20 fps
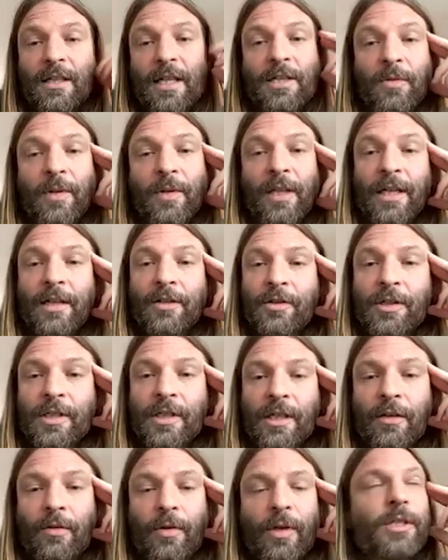That's a really
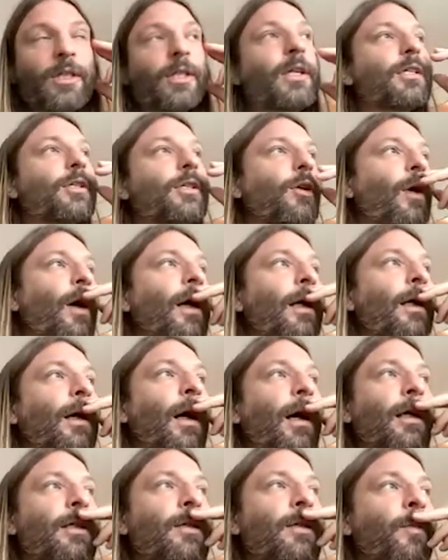interesting question. So I,
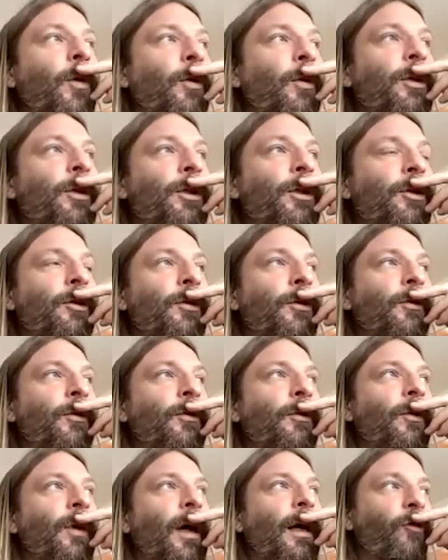I spoke
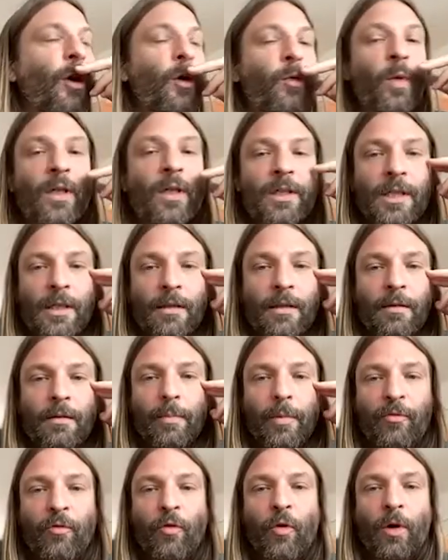to Fred Wilson
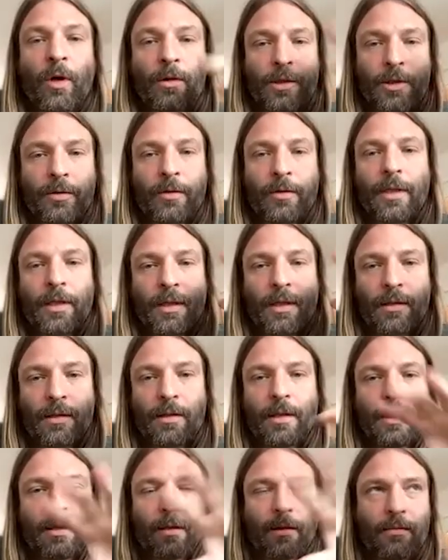before doing the,
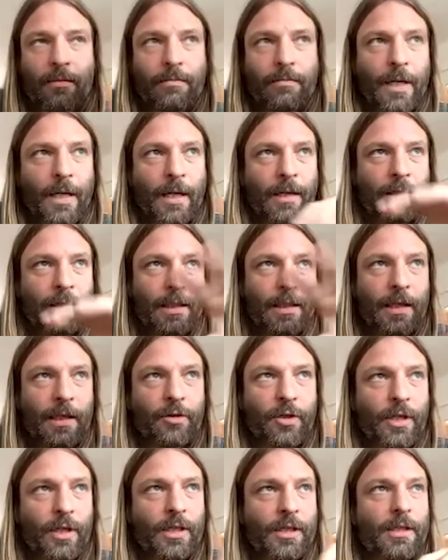the uh,
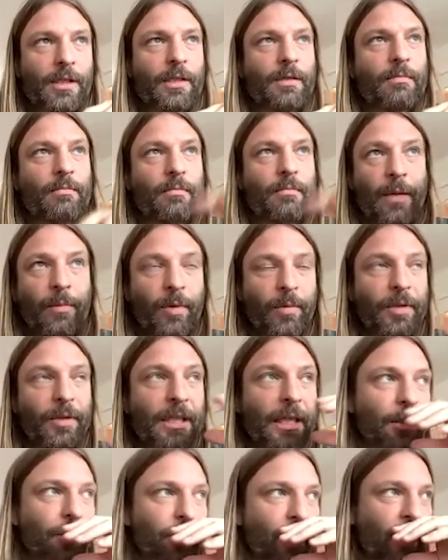decentralized
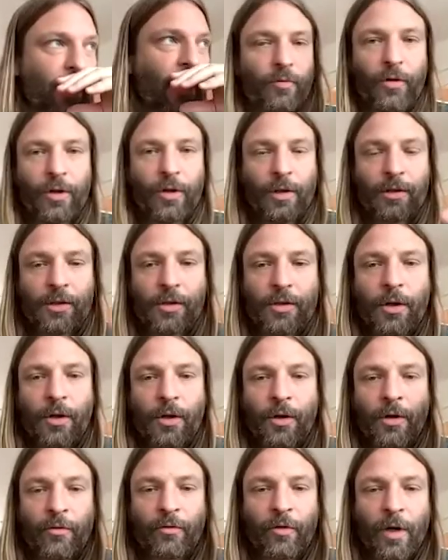implementation for those who
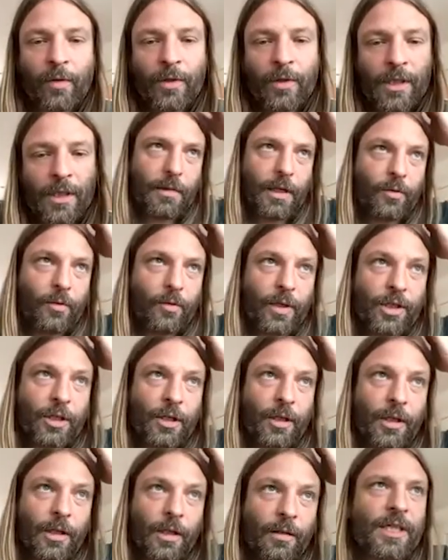don't know fred was the
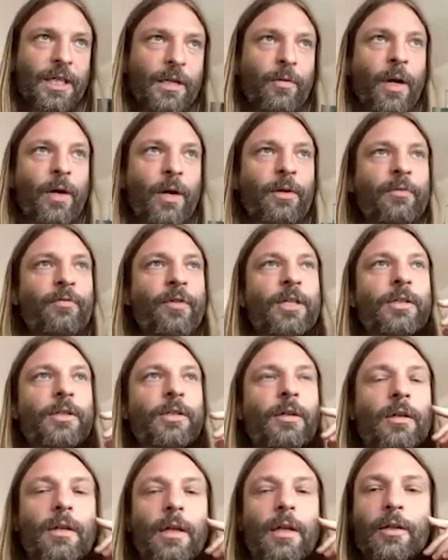original seed round
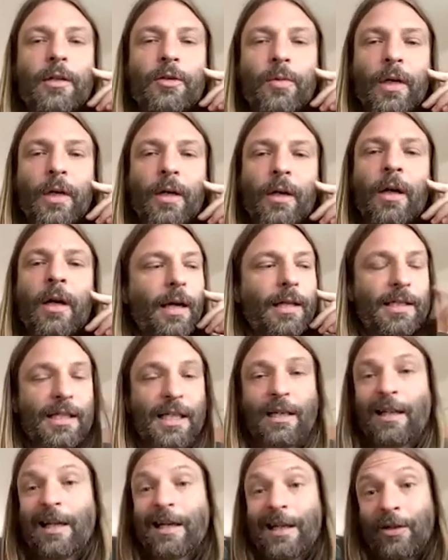investor in, in twitter and
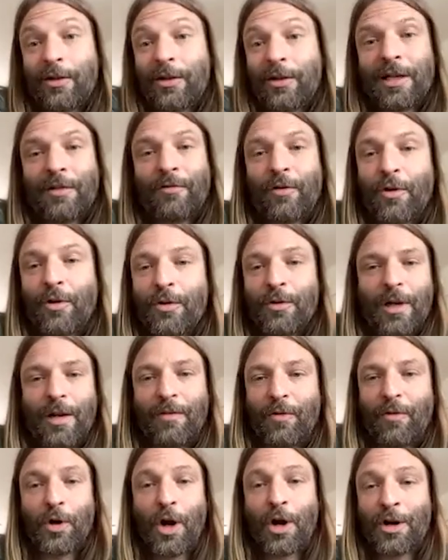said like look if you're
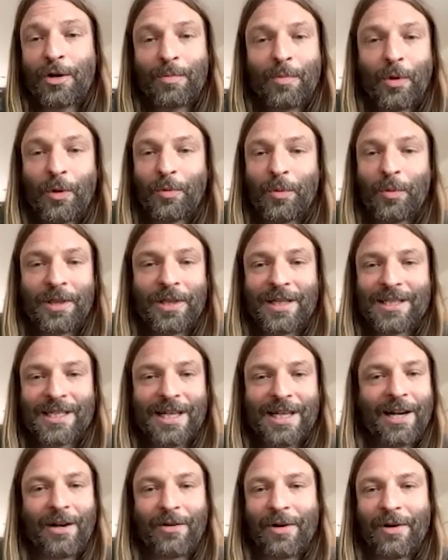if you're not on board with this
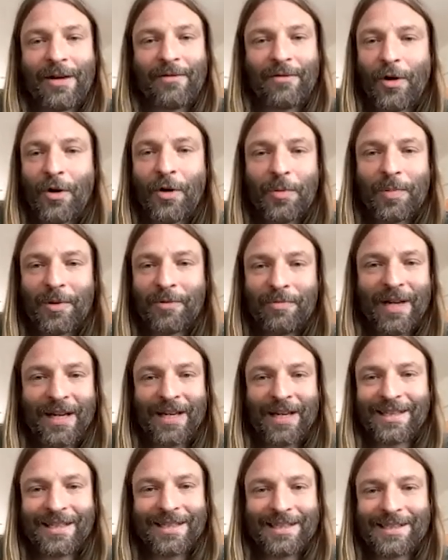i don't have a hope of
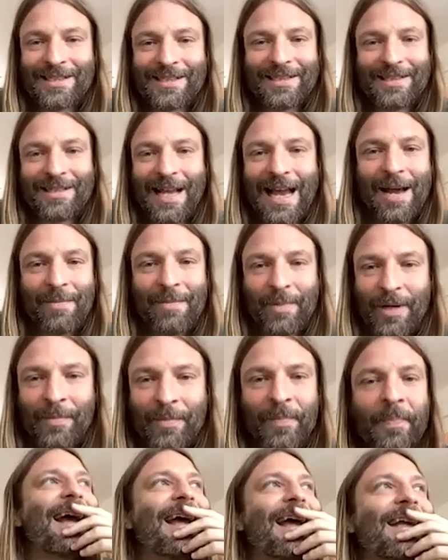making this
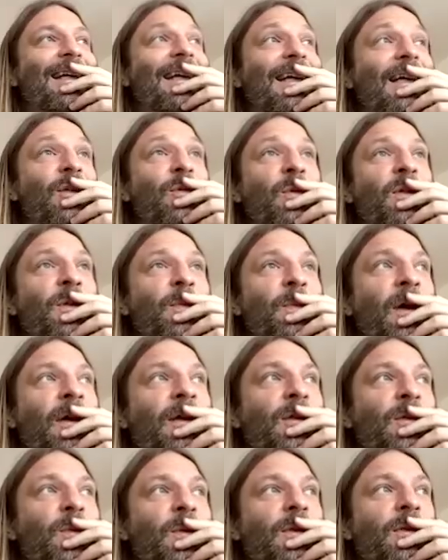happen and his
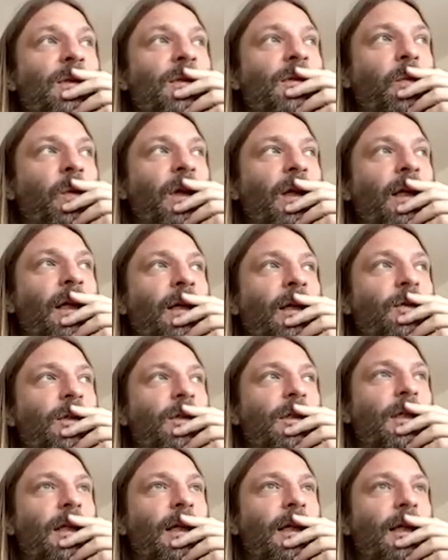response was really
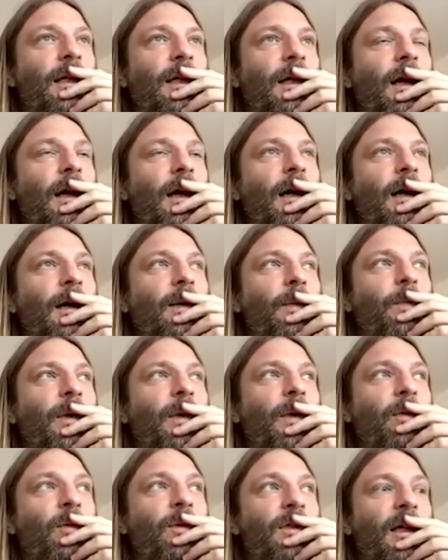interesting um,
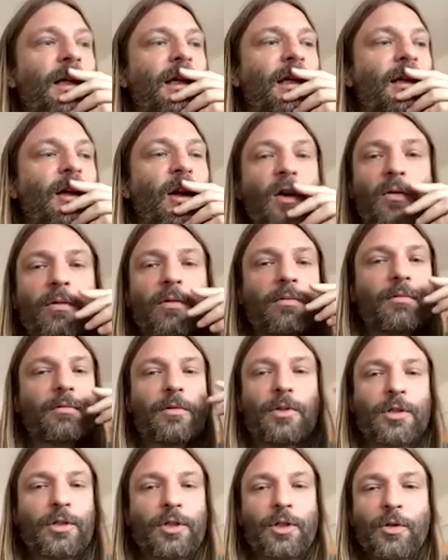he was like no
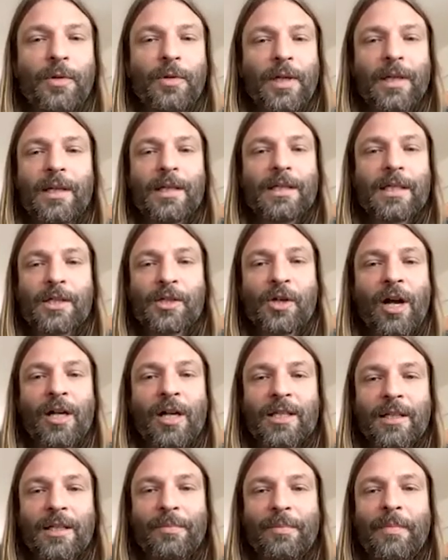do it this is
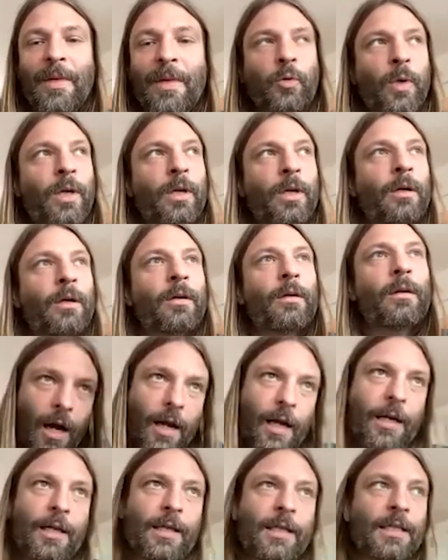awesome twitter
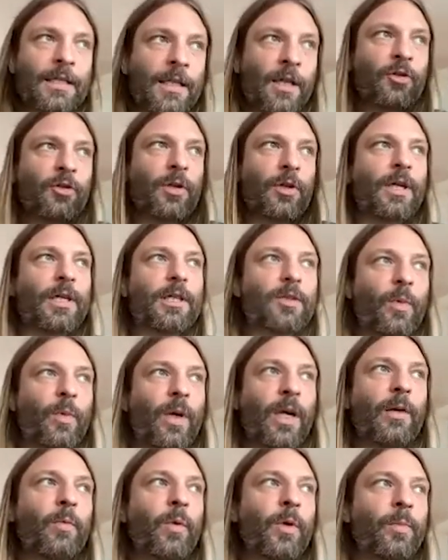in a decentralized
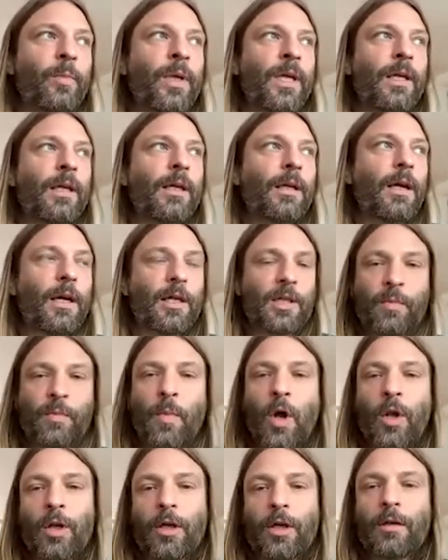way will be a
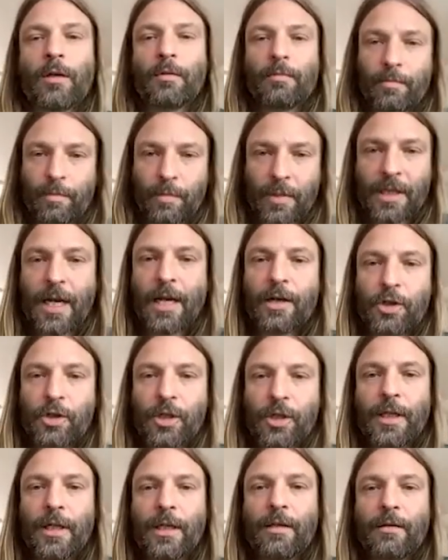smaller
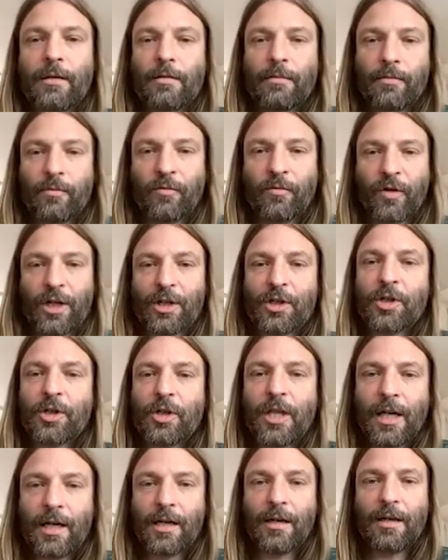potentially fish
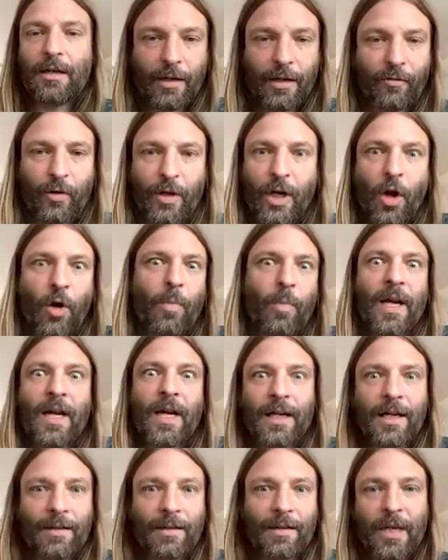than if we go
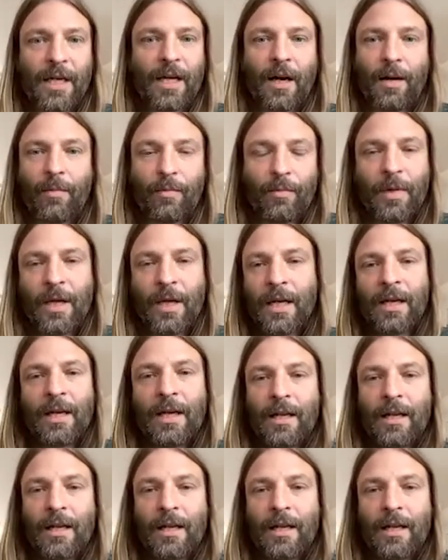big and become